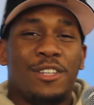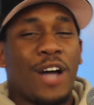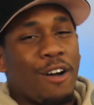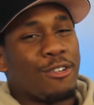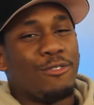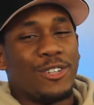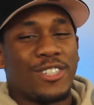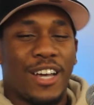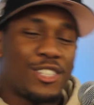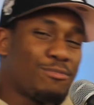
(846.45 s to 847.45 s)
Doc Rivers,
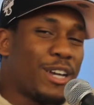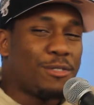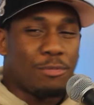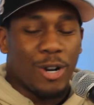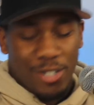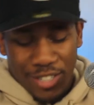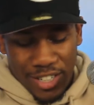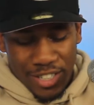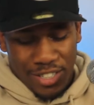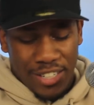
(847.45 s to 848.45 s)
just make it smarter
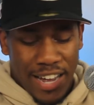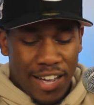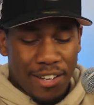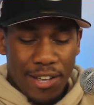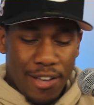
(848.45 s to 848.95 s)
decision than that.